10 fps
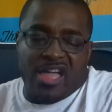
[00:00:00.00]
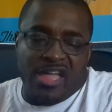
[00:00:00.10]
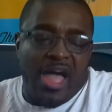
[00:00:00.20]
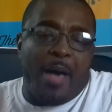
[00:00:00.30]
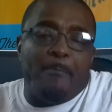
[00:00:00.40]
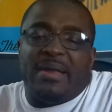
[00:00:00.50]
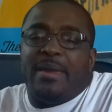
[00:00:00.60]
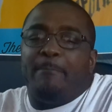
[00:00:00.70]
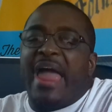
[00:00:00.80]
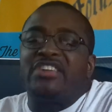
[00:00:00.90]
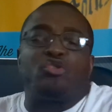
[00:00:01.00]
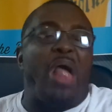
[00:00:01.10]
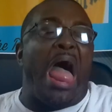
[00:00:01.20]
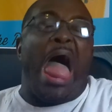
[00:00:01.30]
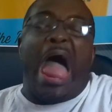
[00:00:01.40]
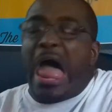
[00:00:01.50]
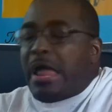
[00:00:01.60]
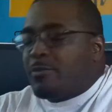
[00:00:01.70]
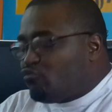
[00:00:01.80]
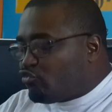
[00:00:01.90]
I'm Billy Banks Cry.
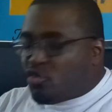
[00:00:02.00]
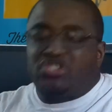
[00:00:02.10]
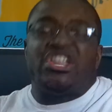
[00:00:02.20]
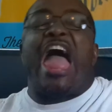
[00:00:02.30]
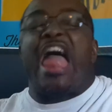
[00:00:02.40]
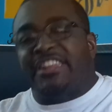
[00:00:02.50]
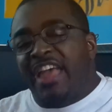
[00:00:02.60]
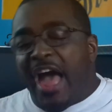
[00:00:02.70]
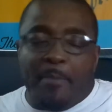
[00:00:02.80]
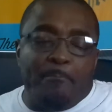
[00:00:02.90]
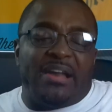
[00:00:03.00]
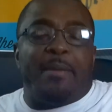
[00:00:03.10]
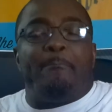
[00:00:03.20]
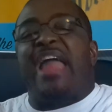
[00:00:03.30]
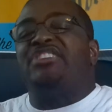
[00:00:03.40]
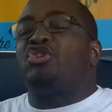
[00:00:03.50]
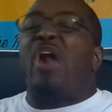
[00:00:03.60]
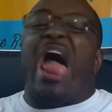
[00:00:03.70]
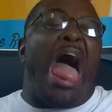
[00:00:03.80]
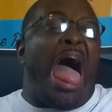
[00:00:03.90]
What's happening? I'm Billy Banks
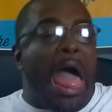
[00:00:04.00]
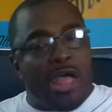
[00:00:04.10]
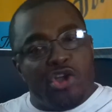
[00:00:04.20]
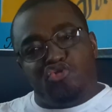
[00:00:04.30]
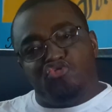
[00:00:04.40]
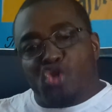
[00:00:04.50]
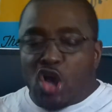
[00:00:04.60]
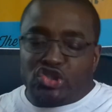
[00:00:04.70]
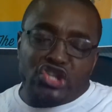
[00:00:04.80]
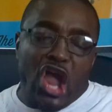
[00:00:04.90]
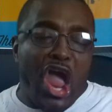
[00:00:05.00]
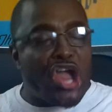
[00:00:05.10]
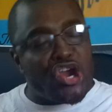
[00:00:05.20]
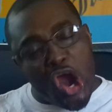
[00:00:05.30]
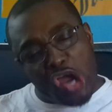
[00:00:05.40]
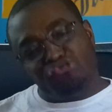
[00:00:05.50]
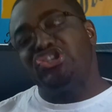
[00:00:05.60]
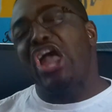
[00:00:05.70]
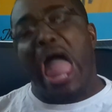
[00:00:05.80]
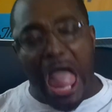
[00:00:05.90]
Cry. You know what I'm saying, girl? What's
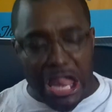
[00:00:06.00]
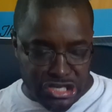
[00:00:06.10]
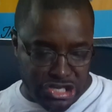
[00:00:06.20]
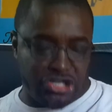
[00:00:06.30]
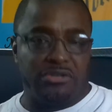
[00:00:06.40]
happening?